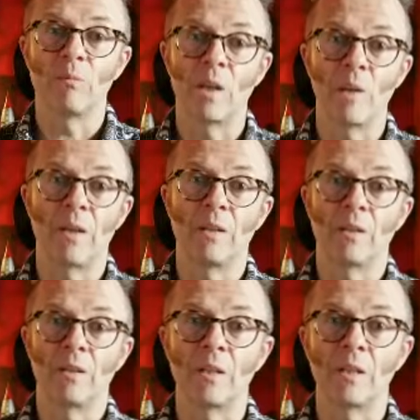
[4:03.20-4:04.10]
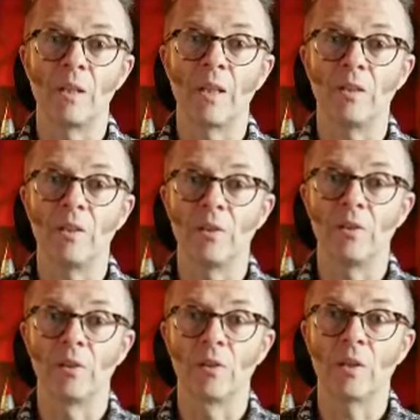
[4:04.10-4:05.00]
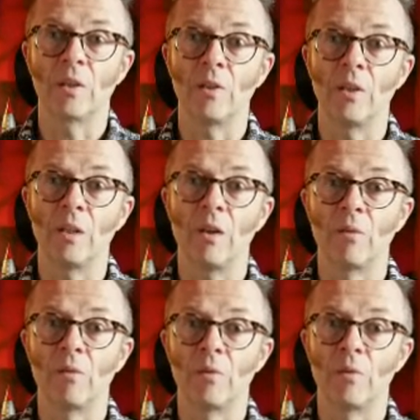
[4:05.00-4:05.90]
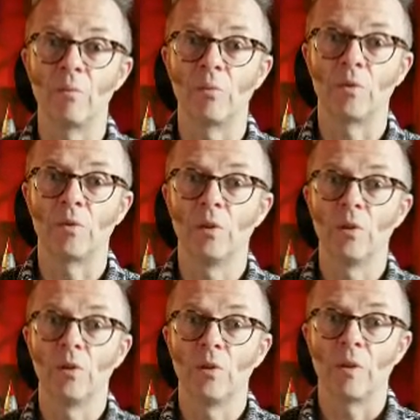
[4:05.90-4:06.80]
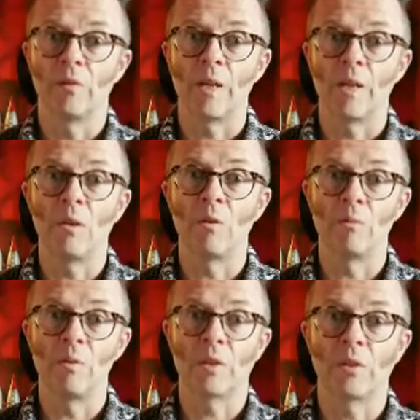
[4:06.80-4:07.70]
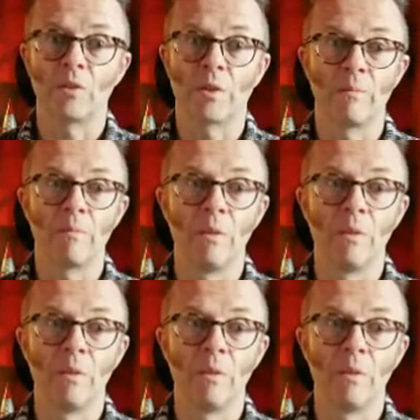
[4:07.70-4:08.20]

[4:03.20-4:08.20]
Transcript: we go back to the 1980s and look at the horror films of that era, because you